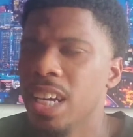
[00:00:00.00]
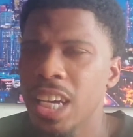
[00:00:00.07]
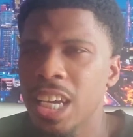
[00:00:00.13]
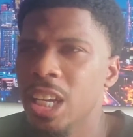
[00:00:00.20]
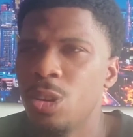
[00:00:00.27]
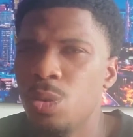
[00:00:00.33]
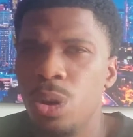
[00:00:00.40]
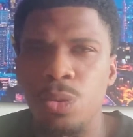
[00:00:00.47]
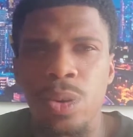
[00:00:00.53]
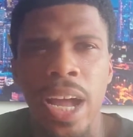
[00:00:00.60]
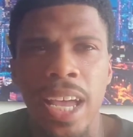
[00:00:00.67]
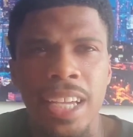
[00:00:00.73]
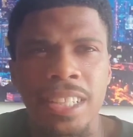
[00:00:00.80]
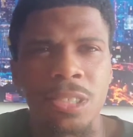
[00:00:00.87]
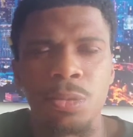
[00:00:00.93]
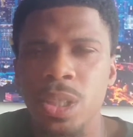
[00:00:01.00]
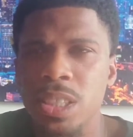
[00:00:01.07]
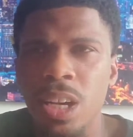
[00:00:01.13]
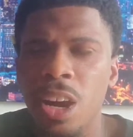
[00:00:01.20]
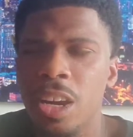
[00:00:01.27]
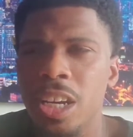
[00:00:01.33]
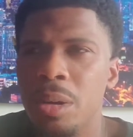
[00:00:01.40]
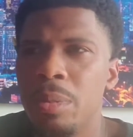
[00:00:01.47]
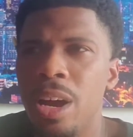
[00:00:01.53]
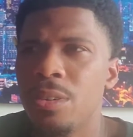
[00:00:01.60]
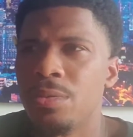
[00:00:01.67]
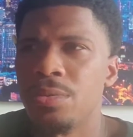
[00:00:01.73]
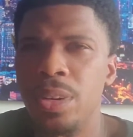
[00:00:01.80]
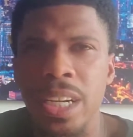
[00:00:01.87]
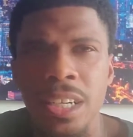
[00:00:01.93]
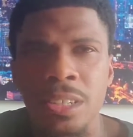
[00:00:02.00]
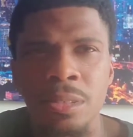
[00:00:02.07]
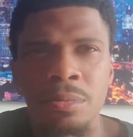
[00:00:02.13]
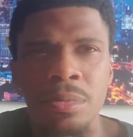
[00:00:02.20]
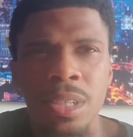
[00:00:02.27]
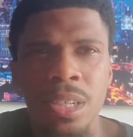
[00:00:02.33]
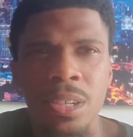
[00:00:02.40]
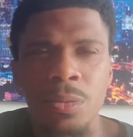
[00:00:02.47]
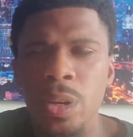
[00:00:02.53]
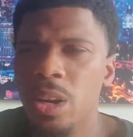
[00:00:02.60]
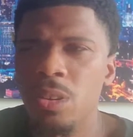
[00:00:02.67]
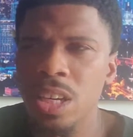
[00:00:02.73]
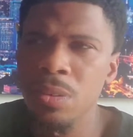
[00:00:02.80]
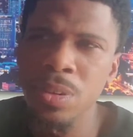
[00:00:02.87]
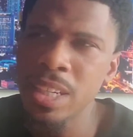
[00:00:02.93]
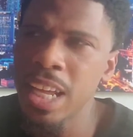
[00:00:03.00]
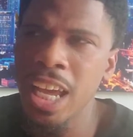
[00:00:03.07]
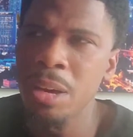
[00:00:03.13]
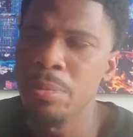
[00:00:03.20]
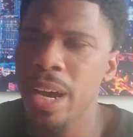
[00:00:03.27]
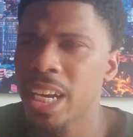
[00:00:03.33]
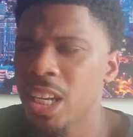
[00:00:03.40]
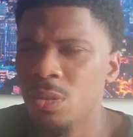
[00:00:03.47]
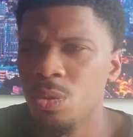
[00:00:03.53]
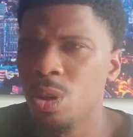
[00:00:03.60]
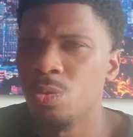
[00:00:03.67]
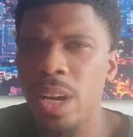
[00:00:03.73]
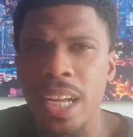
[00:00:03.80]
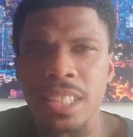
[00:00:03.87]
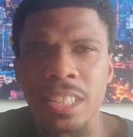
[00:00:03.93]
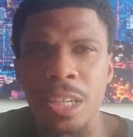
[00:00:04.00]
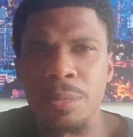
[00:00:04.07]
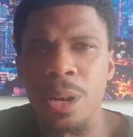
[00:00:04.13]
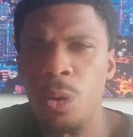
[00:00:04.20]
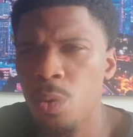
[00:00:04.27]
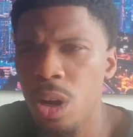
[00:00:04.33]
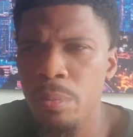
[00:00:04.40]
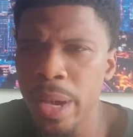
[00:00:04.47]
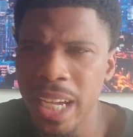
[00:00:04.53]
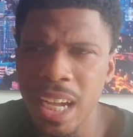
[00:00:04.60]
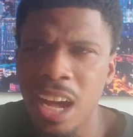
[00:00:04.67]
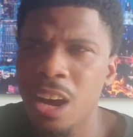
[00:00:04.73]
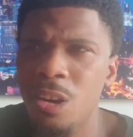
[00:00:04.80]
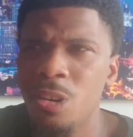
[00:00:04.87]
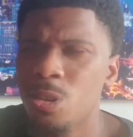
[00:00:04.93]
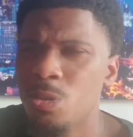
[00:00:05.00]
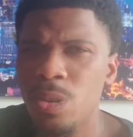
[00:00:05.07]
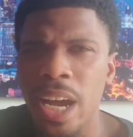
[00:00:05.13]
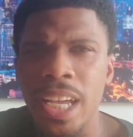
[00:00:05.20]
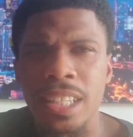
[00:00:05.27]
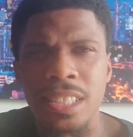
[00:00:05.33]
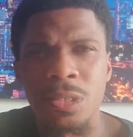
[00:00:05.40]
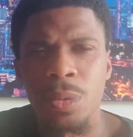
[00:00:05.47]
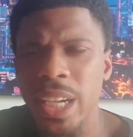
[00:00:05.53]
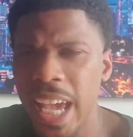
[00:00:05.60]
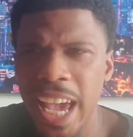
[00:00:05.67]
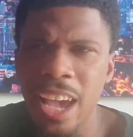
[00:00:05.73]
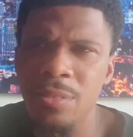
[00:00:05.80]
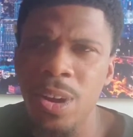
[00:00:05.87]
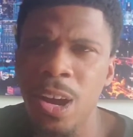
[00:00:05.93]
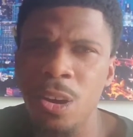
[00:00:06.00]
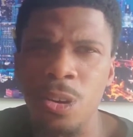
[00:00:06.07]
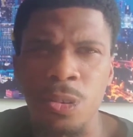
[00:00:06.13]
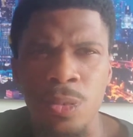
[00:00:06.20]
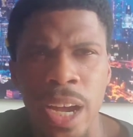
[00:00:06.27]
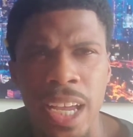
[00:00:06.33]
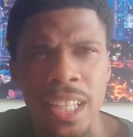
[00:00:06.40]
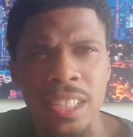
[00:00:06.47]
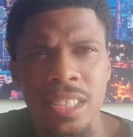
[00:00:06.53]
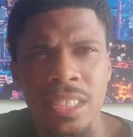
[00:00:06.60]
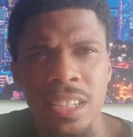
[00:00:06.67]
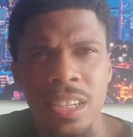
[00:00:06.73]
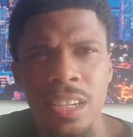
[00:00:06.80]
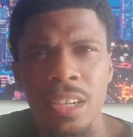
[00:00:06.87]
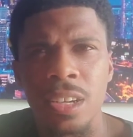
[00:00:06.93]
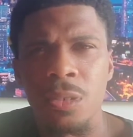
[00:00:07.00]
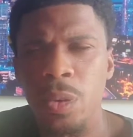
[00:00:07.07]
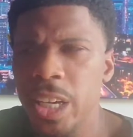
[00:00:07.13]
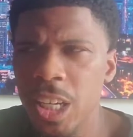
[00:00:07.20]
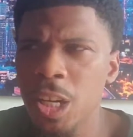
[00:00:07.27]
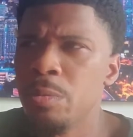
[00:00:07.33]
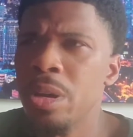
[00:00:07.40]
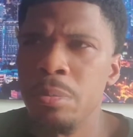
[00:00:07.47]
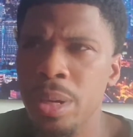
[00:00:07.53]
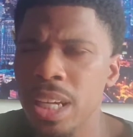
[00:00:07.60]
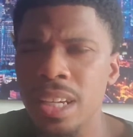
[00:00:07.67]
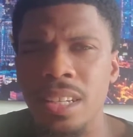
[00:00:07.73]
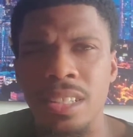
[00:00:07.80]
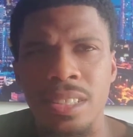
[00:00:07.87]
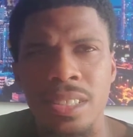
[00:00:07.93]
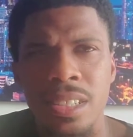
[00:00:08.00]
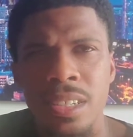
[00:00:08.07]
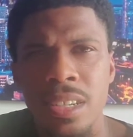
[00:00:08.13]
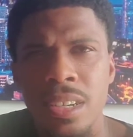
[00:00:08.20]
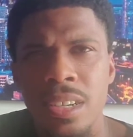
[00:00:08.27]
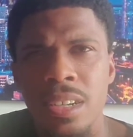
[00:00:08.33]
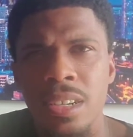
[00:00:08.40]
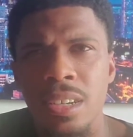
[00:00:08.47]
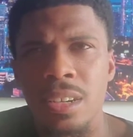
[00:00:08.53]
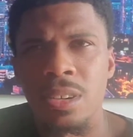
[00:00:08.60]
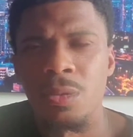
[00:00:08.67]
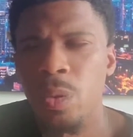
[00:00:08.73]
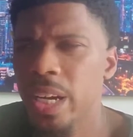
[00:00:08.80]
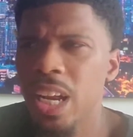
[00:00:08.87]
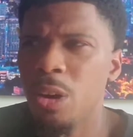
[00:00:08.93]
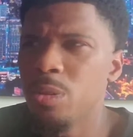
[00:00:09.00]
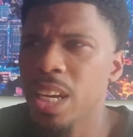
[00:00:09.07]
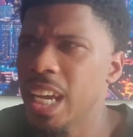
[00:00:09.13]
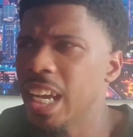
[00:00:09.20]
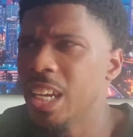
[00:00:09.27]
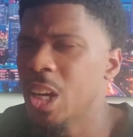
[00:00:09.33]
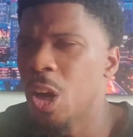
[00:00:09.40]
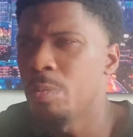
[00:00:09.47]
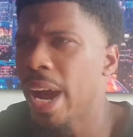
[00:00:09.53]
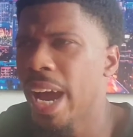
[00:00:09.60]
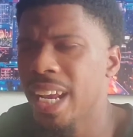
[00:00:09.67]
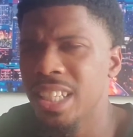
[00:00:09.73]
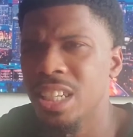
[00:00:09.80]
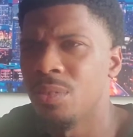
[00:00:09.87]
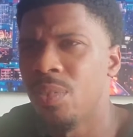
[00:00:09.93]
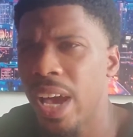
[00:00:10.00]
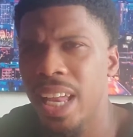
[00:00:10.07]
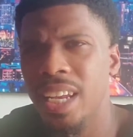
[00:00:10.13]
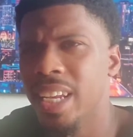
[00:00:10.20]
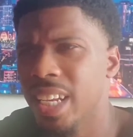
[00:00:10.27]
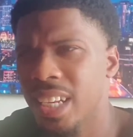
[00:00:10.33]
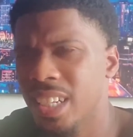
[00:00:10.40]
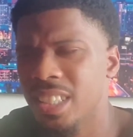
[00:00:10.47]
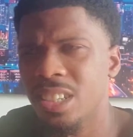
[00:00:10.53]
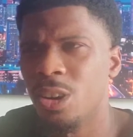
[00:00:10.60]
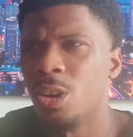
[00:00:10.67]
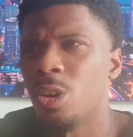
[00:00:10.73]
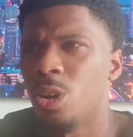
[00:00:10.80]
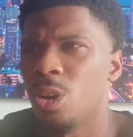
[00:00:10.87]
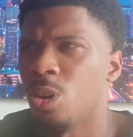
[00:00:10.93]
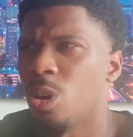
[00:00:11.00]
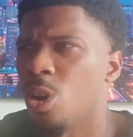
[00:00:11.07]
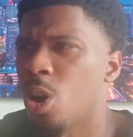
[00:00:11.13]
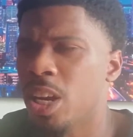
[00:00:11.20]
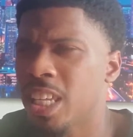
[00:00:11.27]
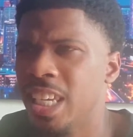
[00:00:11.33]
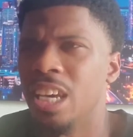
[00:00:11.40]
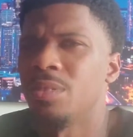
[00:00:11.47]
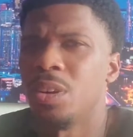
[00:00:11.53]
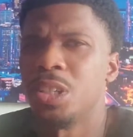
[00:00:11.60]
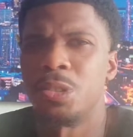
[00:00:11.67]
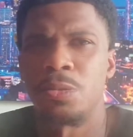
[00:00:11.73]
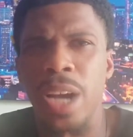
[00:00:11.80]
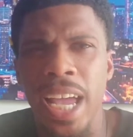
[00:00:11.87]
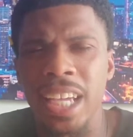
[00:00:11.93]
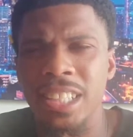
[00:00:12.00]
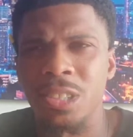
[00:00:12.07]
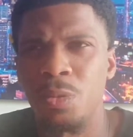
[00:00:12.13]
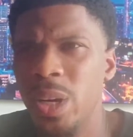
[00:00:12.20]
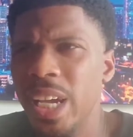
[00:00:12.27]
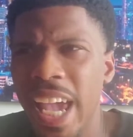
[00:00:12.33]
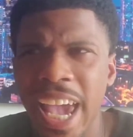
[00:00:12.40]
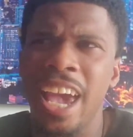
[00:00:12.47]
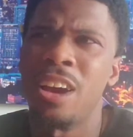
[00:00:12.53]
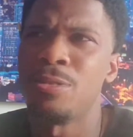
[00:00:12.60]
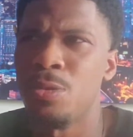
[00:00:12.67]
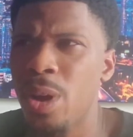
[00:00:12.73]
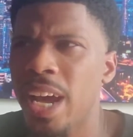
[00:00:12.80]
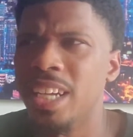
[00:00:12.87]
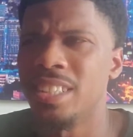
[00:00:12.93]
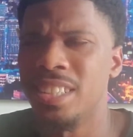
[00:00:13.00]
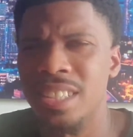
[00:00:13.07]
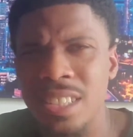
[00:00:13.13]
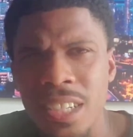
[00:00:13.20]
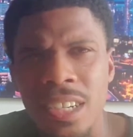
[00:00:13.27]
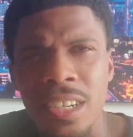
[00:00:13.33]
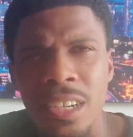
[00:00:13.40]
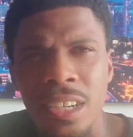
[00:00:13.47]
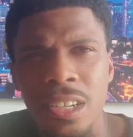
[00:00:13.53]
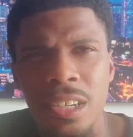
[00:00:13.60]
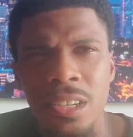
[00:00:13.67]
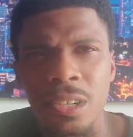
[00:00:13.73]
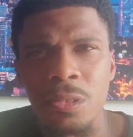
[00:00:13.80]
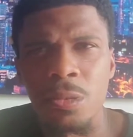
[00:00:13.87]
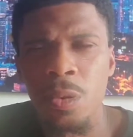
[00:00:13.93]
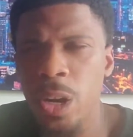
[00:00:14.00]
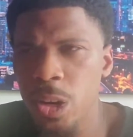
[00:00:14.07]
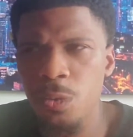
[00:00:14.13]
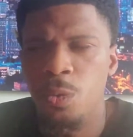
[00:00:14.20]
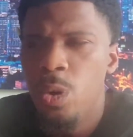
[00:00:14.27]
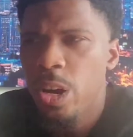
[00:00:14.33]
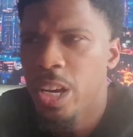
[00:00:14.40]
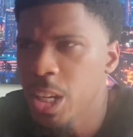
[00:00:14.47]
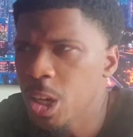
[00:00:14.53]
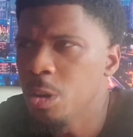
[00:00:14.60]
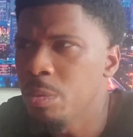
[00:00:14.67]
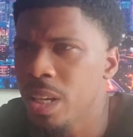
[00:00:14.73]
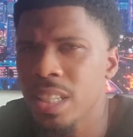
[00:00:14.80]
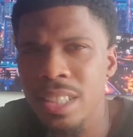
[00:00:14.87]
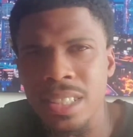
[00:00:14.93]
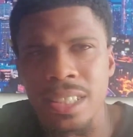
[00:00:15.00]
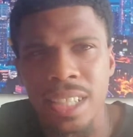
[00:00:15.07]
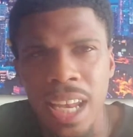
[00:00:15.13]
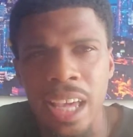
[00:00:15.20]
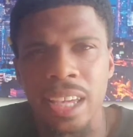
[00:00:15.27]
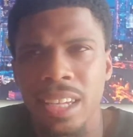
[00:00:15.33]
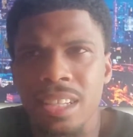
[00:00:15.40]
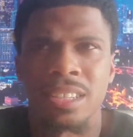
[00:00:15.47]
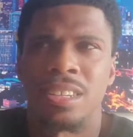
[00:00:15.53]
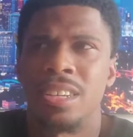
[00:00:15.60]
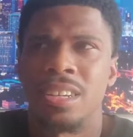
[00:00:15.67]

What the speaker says: equal rights. We're talking about freedom. We don't give a damn about equal rights no more. We'll make our own rights. We have our own rights. We human beings. We don't need nobody to validate us or give us rights. We have rights. We're humans. Like,